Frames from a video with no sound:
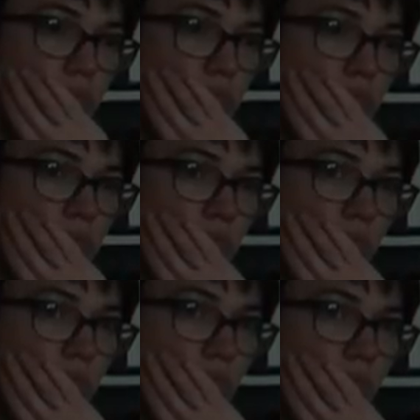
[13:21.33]

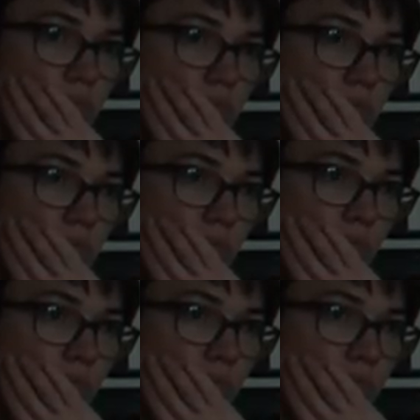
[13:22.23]

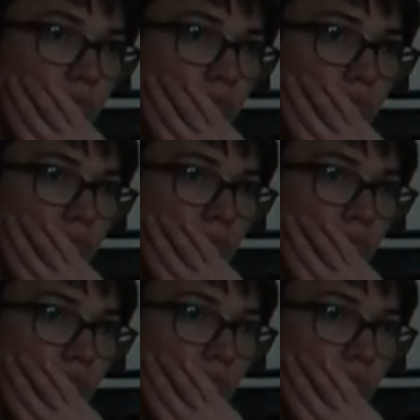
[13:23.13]
[no speech]